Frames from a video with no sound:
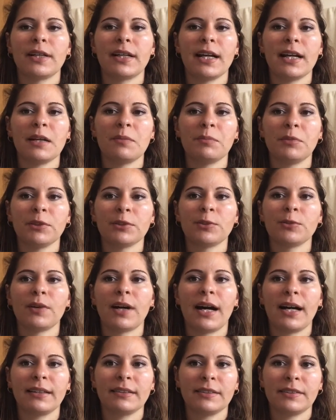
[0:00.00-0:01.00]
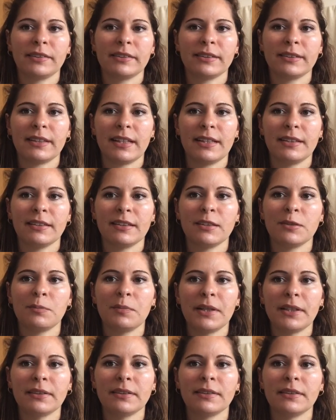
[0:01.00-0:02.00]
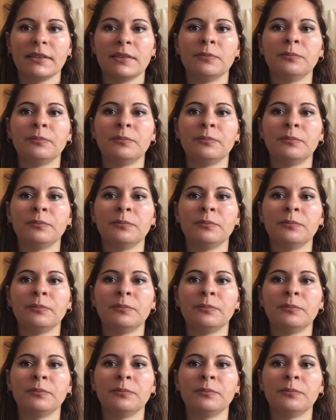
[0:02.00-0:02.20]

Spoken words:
able to understand it better.